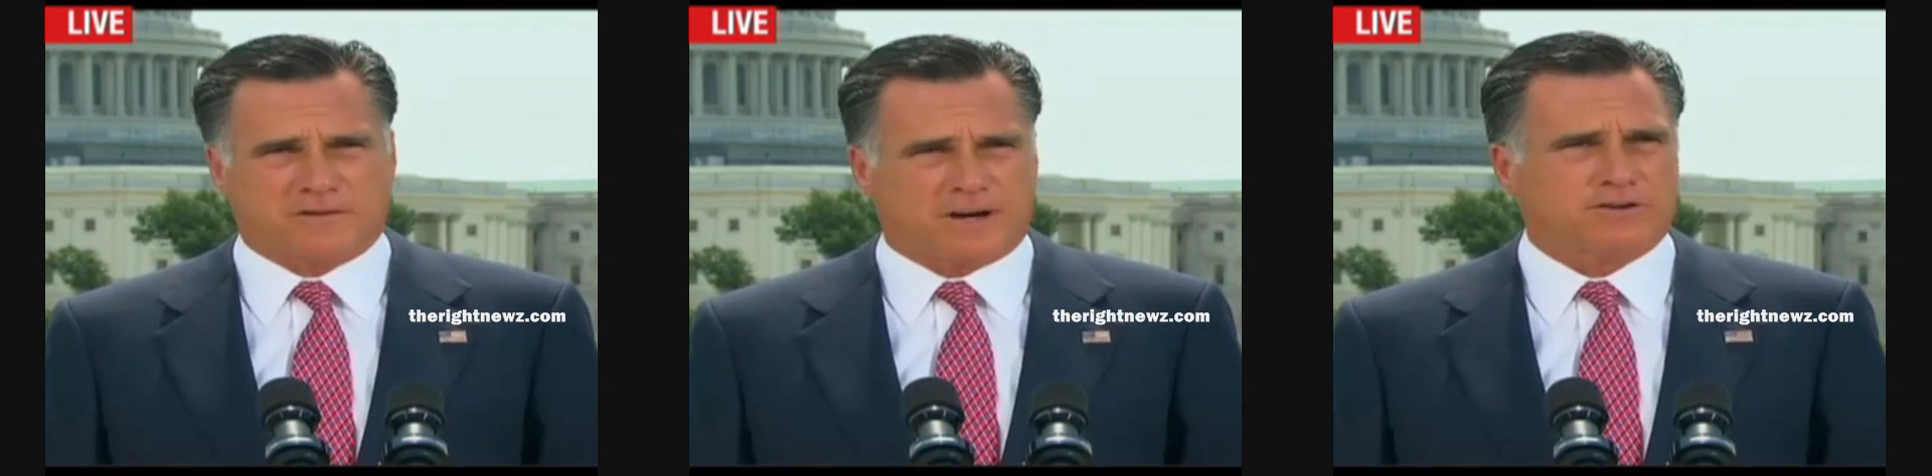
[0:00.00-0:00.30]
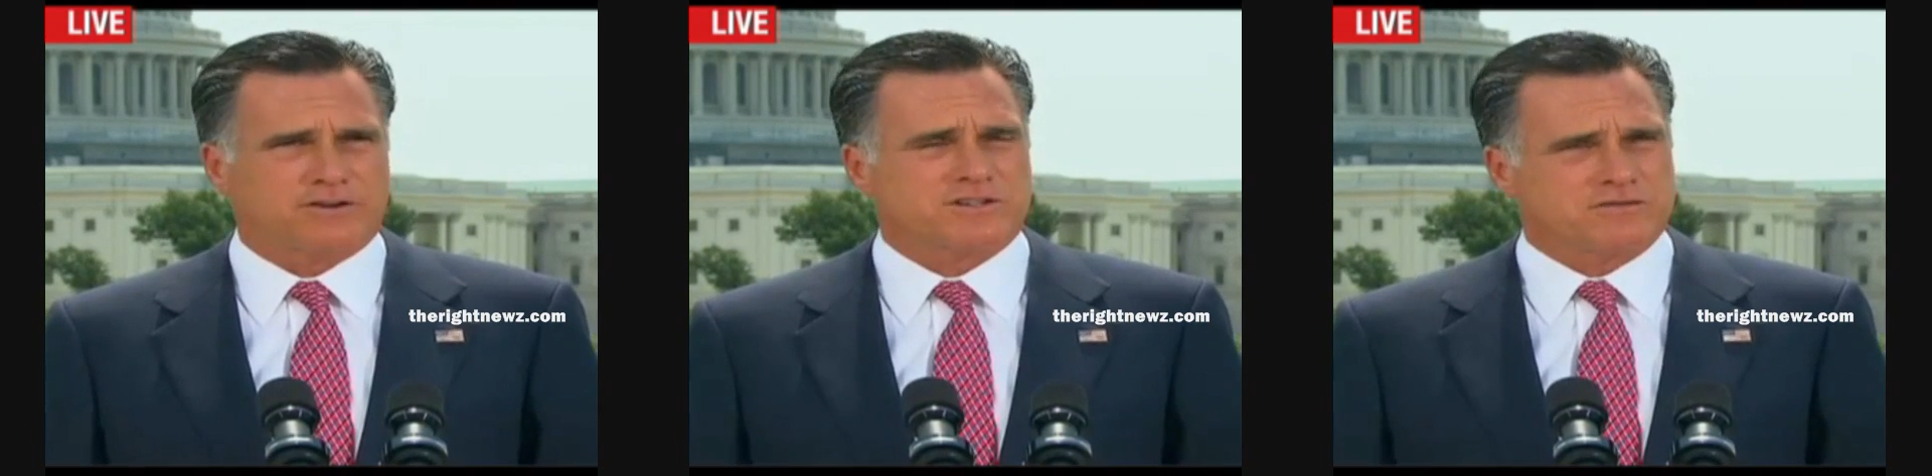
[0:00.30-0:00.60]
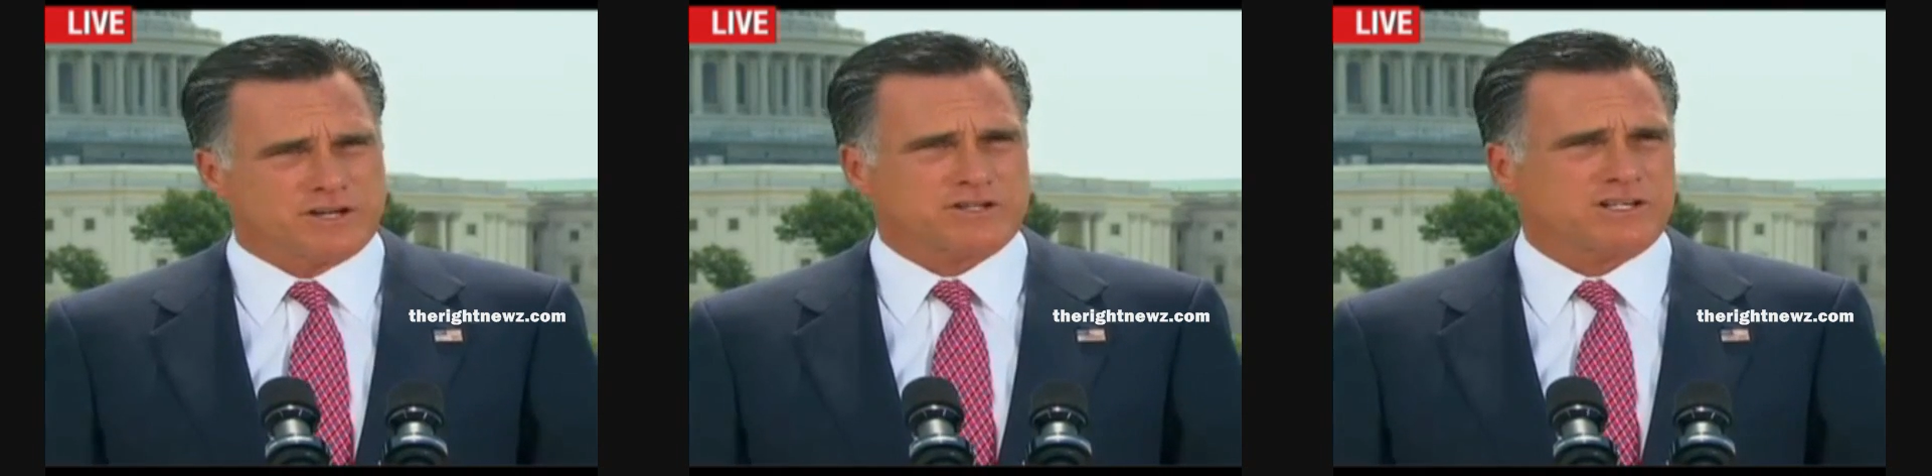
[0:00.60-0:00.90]
founders
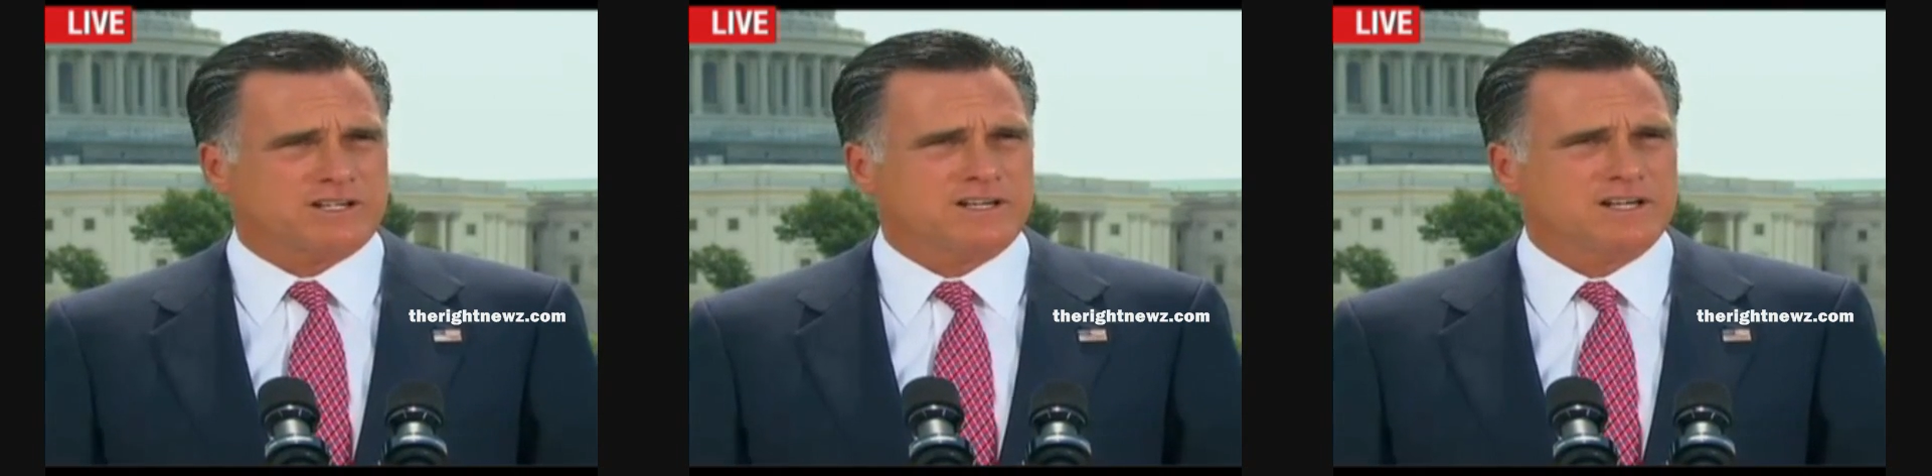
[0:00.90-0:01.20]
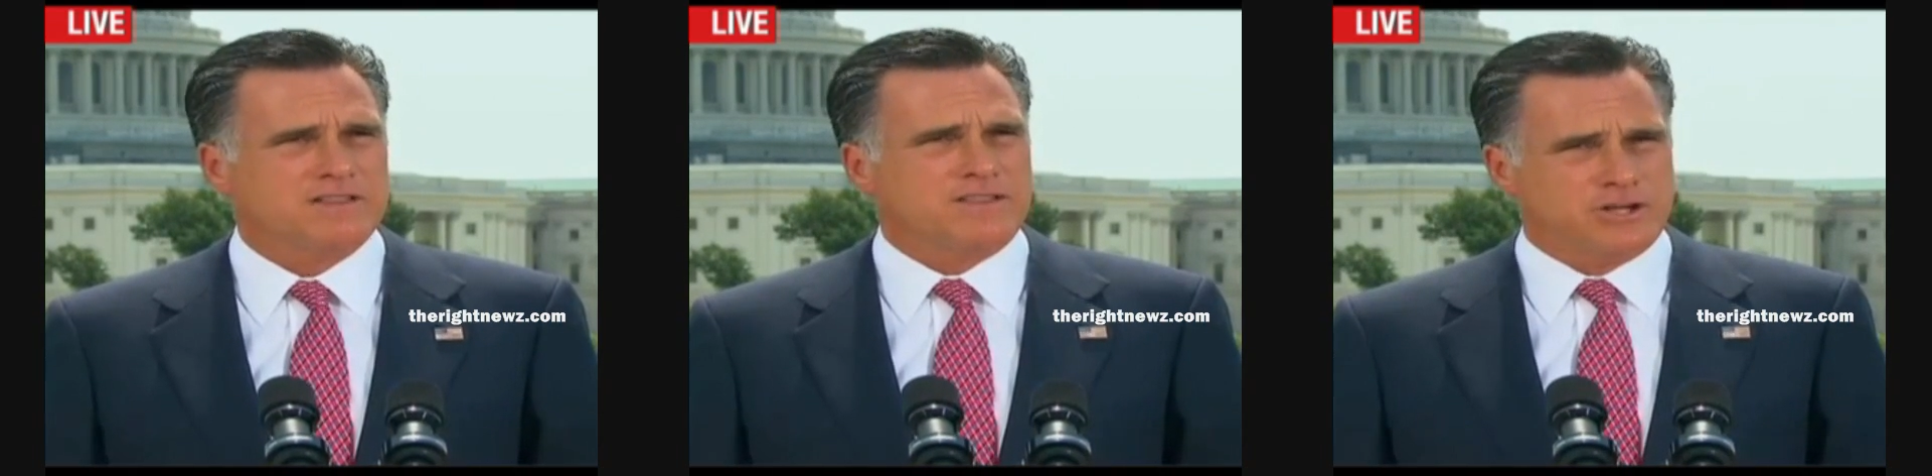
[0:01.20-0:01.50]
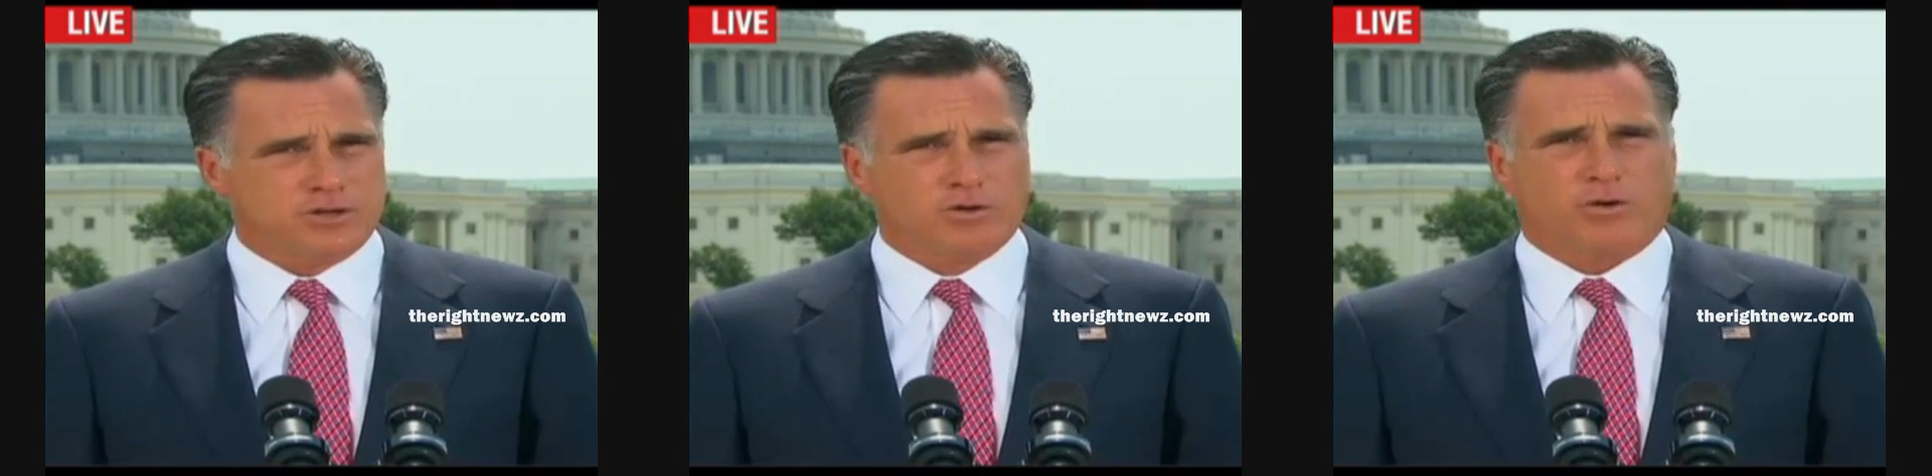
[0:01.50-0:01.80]
envisioned,
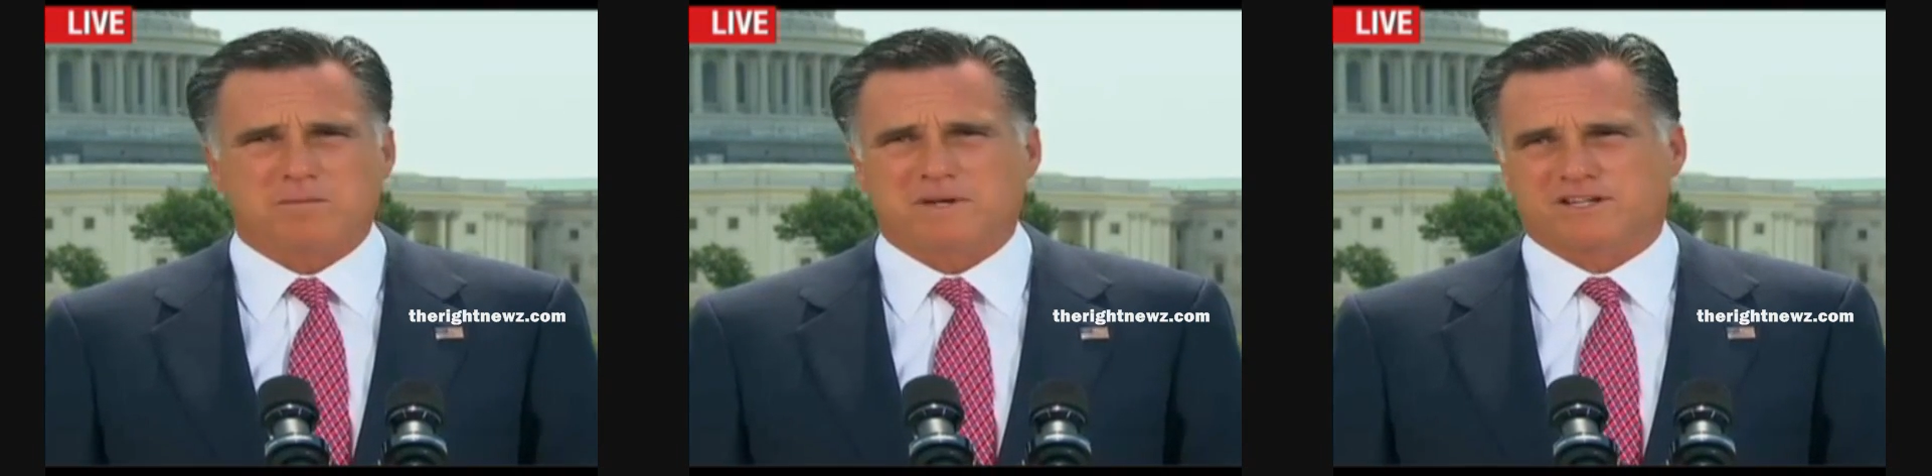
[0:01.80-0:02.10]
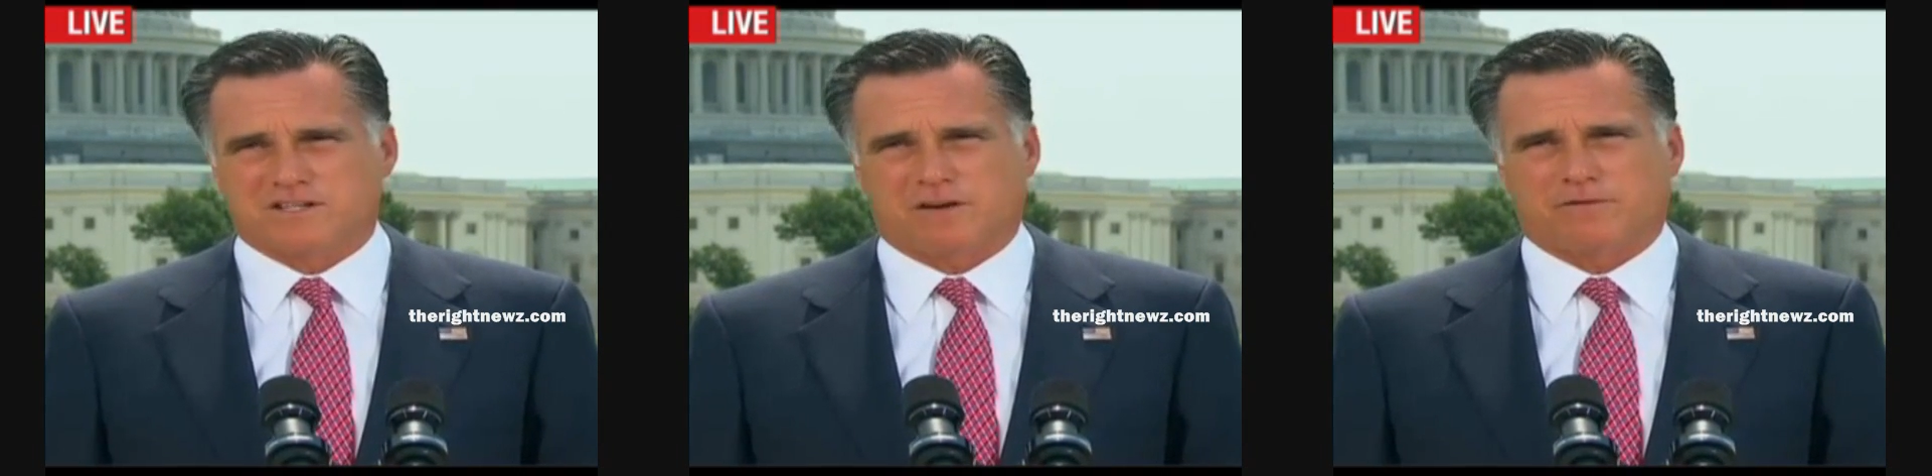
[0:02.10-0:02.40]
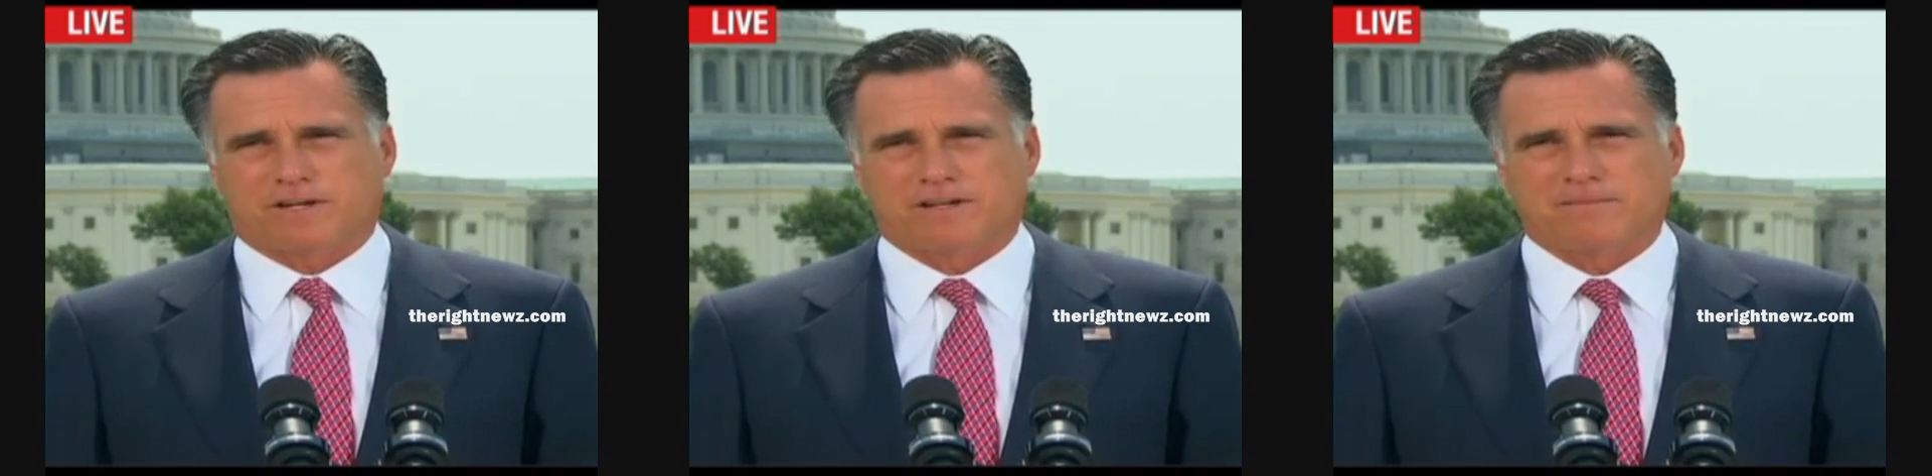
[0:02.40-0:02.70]
then join me in this effort.